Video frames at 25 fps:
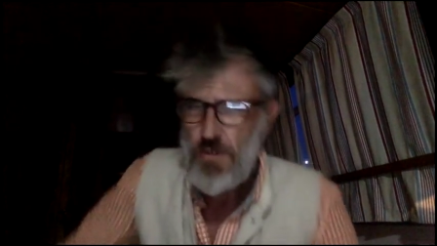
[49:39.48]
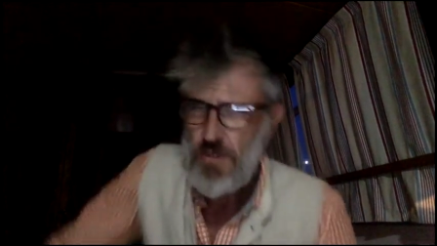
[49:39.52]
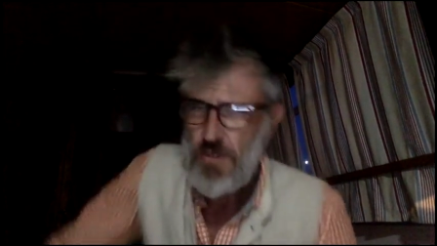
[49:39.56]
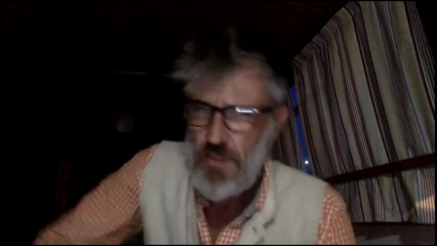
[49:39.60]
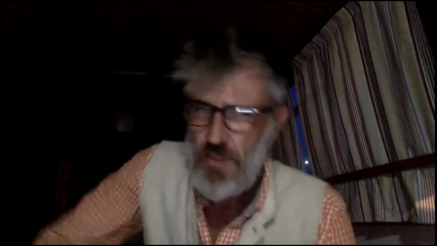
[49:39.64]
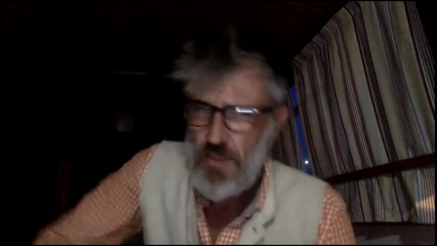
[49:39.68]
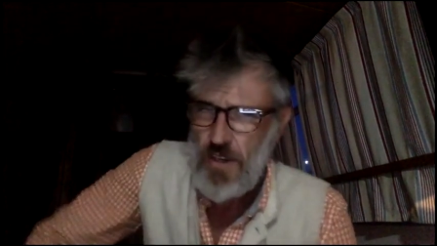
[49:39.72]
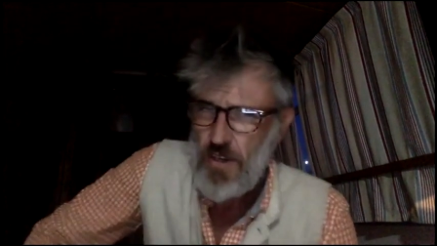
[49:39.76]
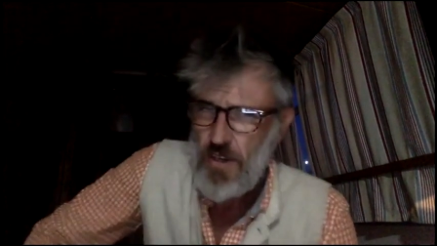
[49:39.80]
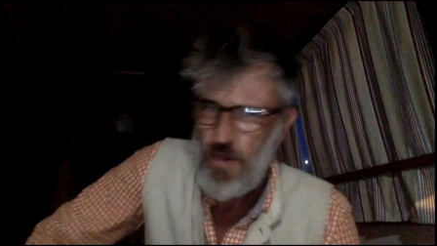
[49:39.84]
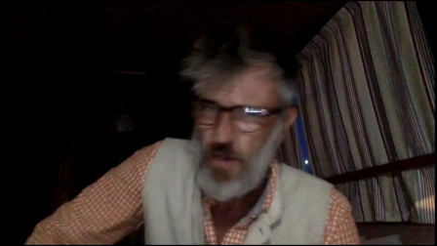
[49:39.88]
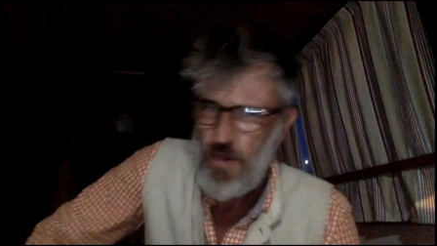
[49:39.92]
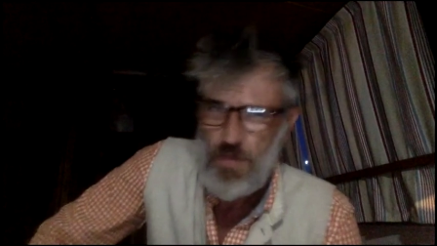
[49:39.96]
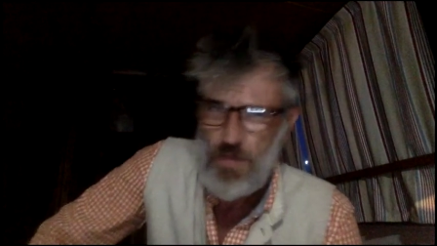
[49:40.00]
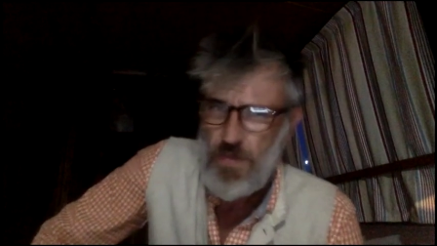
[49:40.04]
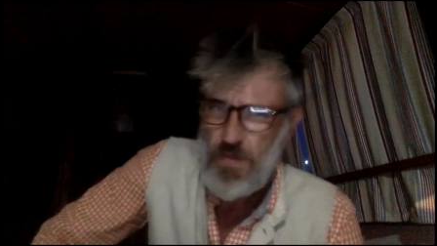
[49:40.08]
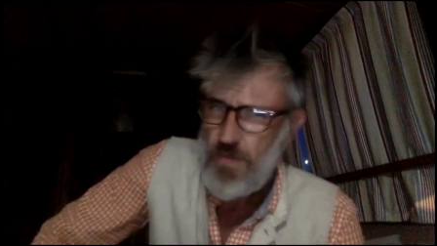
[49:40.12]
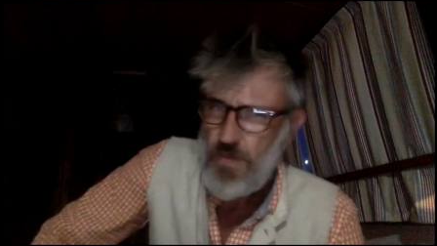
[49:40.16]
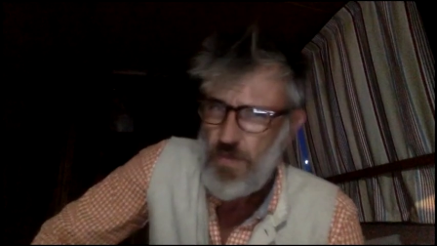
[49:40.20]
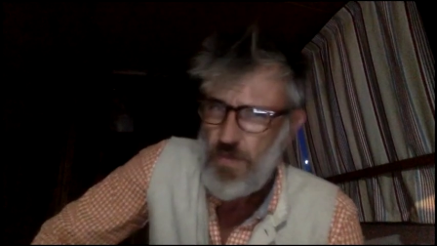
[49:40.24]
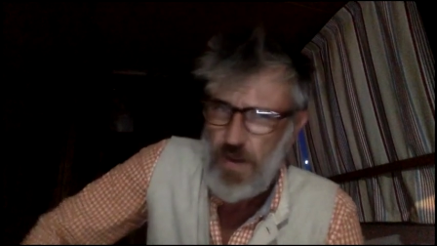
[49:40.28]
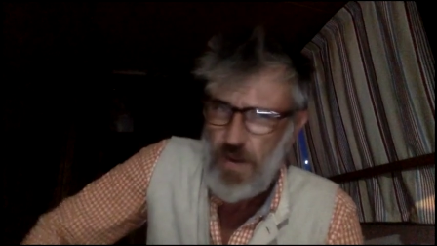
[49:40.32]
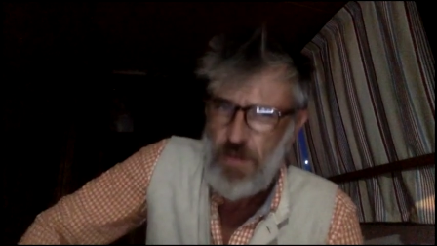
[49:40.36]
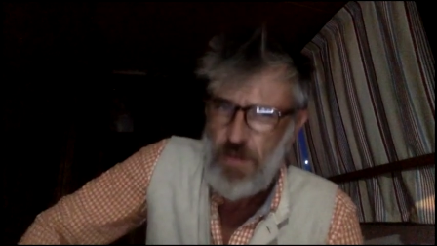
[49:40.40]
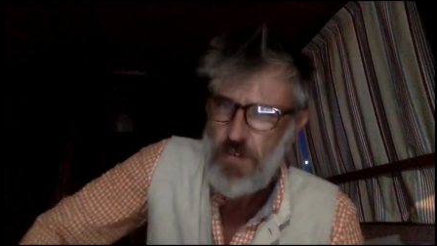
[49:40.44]
going on with
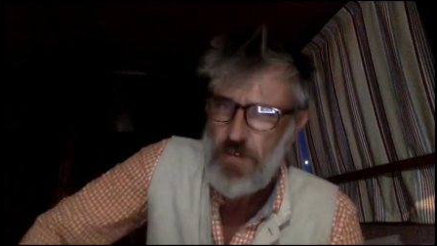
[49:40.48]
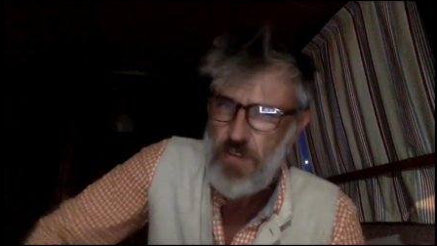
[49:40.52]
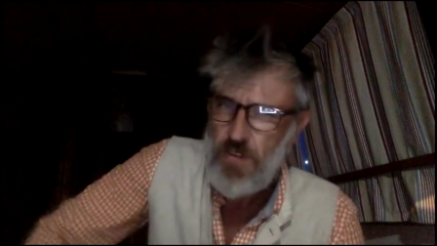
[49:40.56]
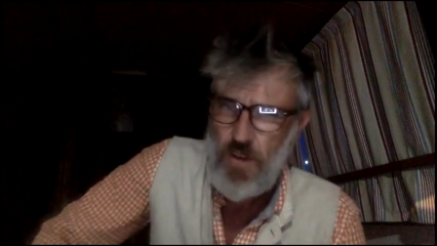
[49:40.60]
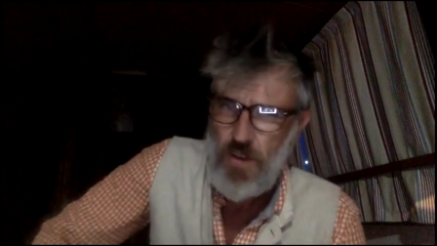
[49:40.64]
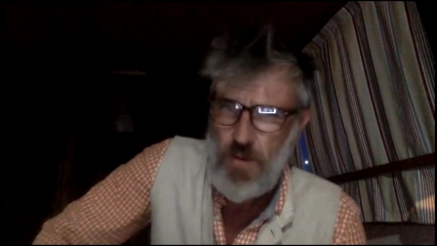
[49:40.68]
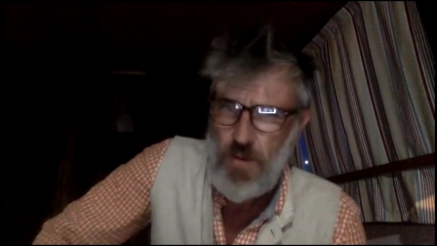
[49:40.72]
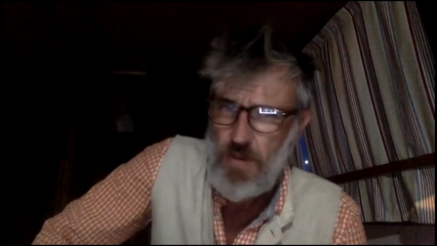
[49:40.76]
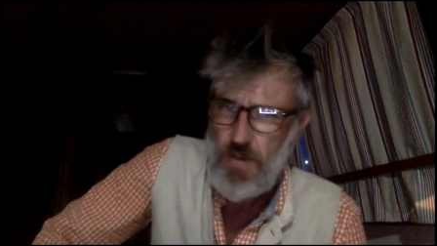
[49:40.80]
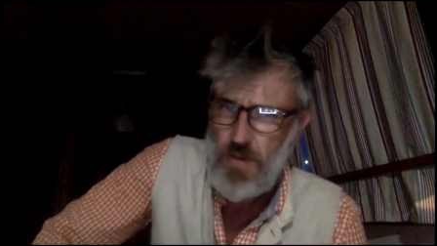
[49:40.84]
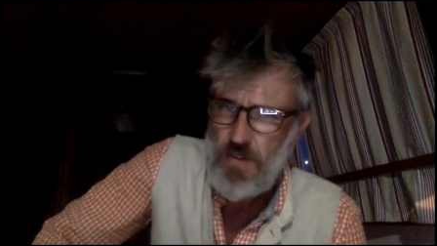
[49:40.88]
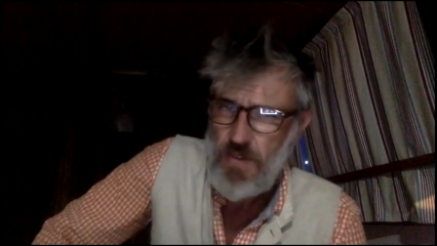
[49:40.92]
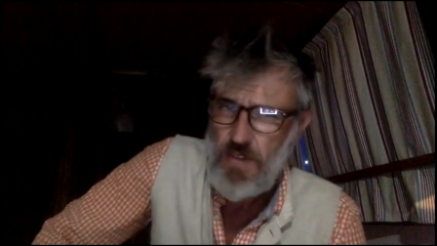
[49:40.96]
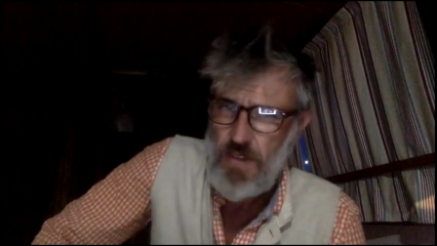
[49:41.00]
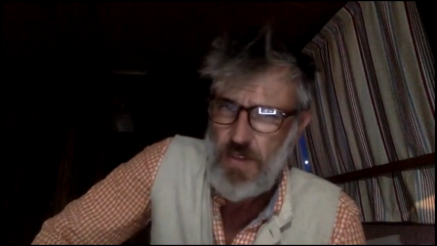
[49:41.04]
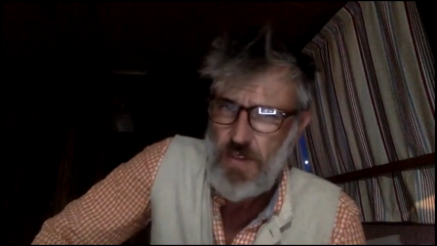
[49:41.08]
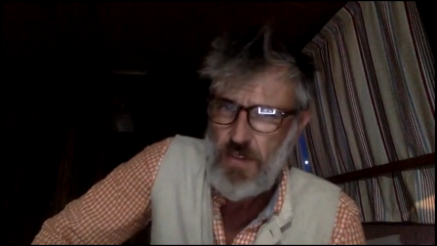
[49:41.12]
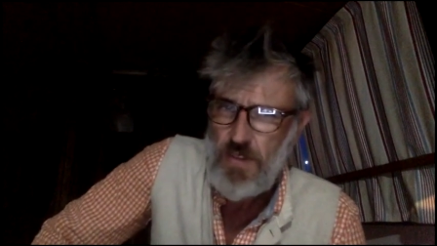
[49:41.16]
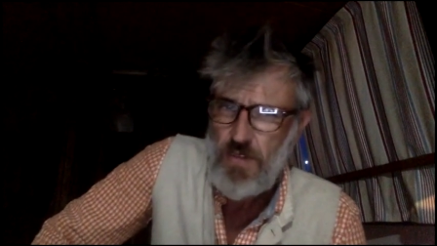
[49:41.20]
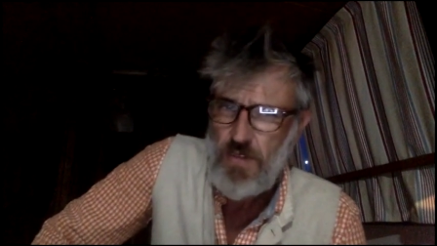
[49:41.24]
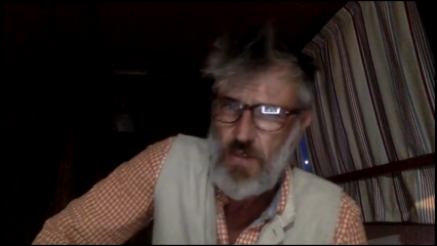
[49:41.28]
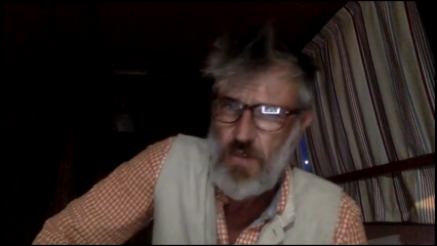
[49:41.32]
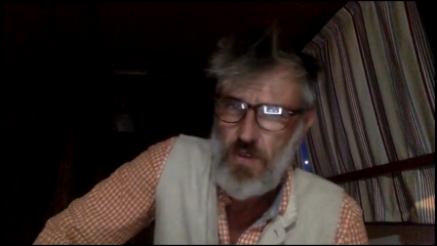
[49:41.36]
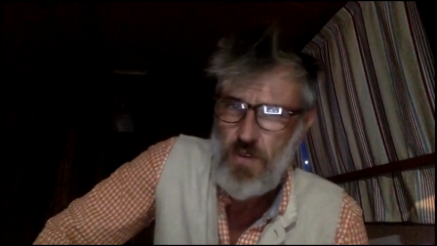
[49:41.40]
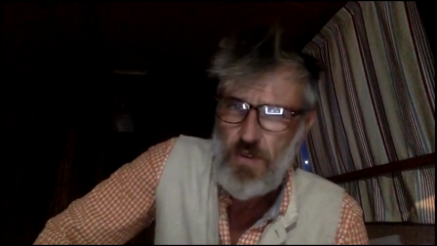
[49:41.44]
various comments that has
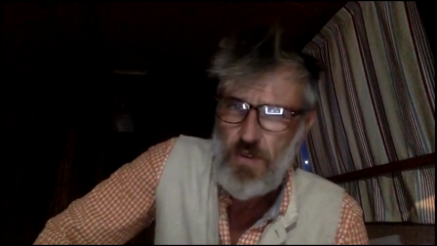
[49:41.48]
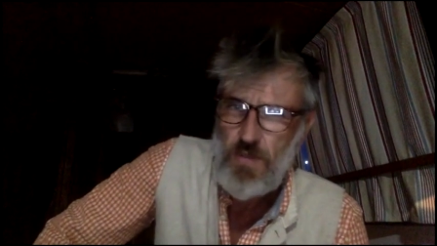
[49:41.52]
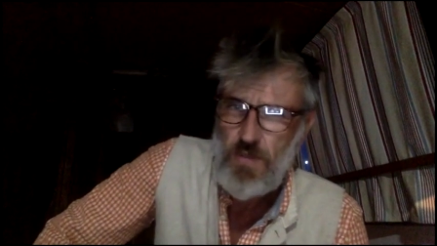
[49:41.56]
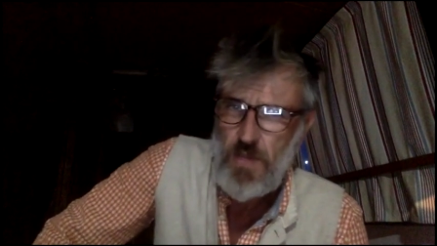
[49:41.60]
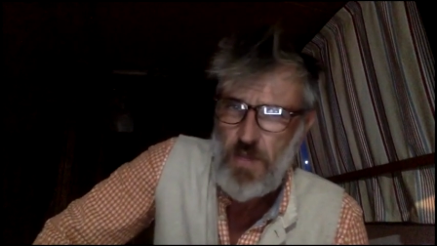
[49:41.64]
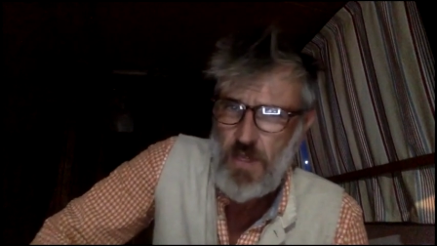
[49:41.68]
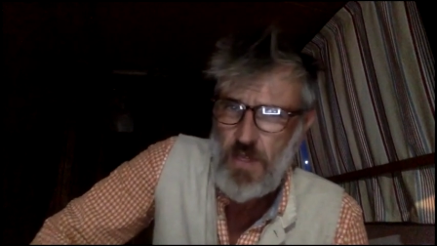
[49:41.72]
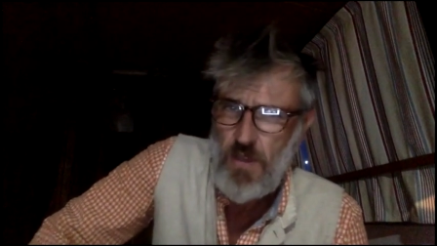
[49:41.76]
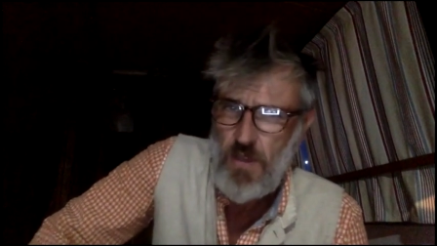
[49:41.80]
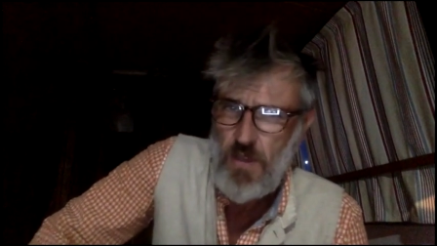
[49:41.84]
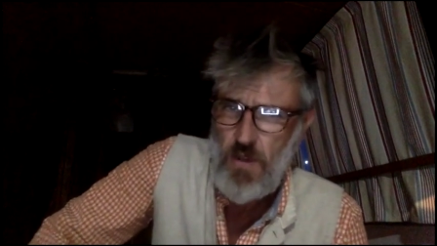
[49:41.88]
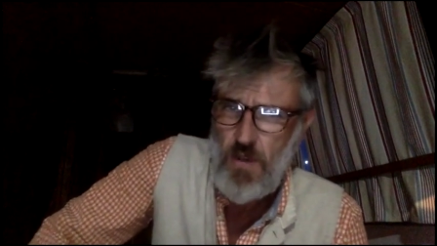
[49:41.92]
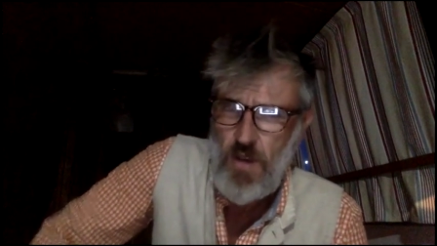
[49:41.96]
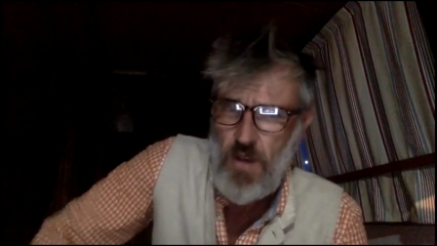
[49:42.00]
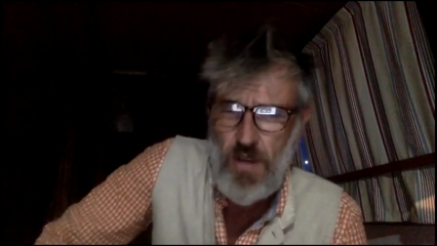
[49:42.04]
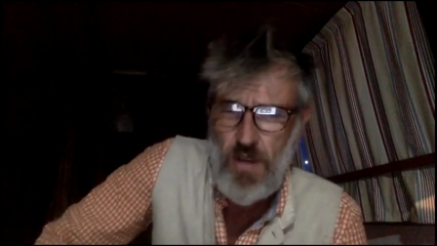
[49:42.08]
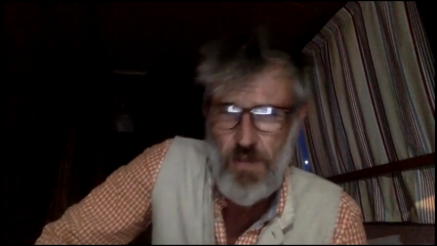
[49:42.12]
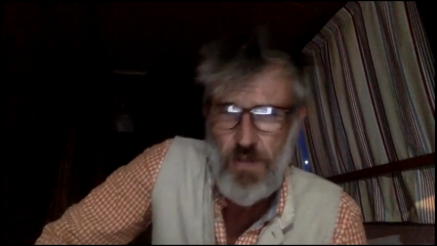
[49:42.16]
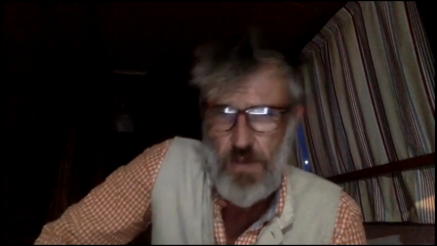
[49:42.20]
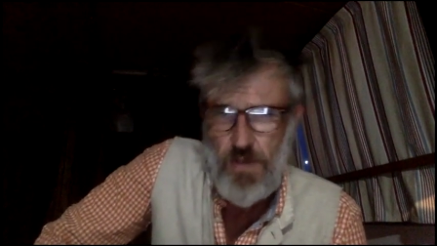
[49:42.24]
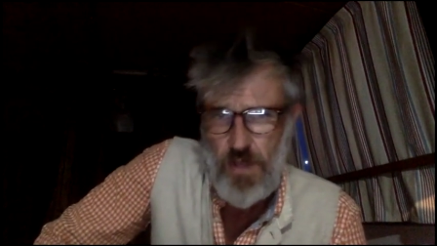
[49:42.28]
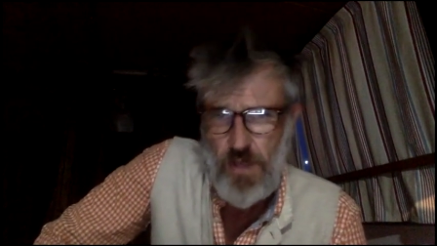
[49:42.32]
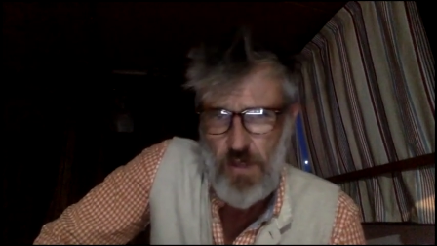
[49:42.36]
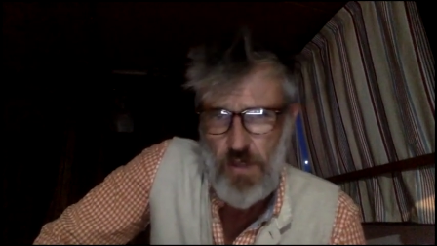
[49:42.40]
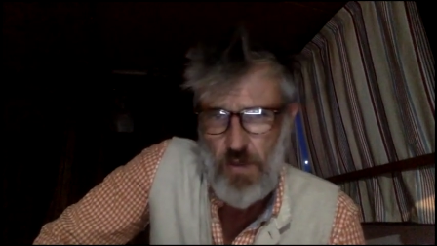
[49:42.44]
caused me
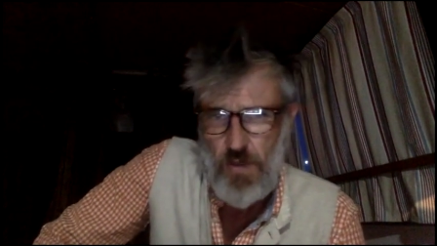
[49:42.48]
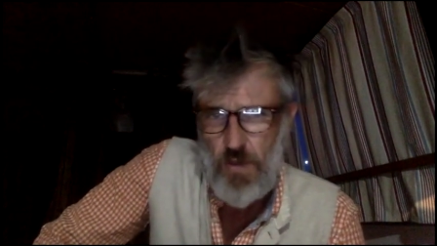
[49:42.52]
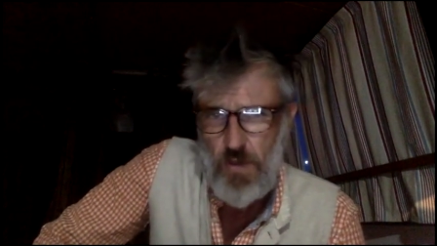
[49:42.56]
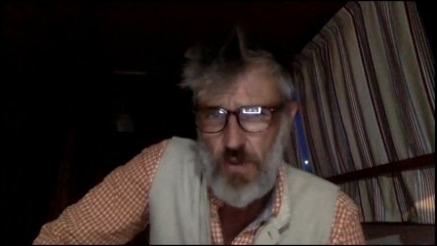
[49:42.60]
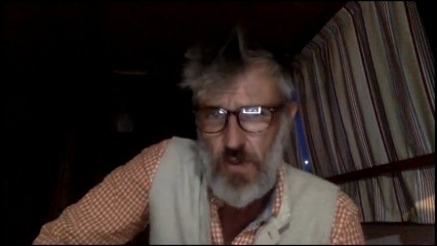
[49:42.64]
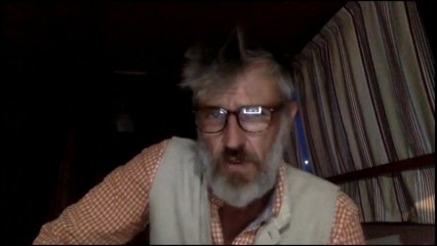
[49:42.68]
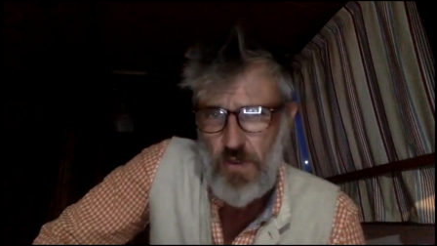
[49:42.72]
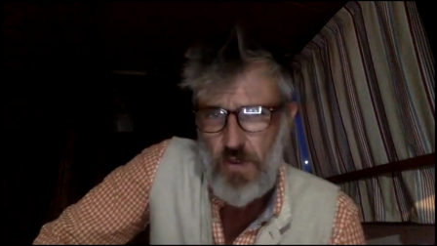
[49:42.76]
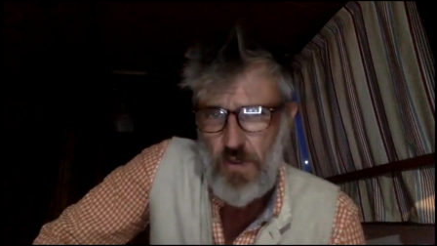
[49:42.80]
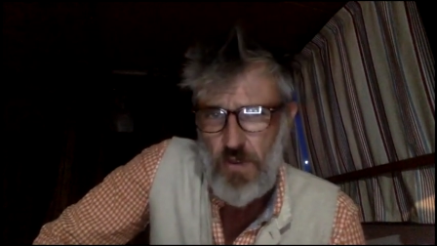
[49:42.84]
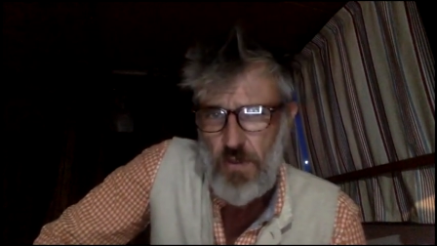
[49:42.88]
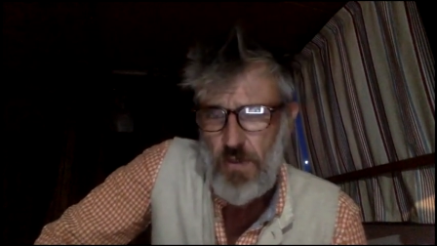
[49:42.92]
it always,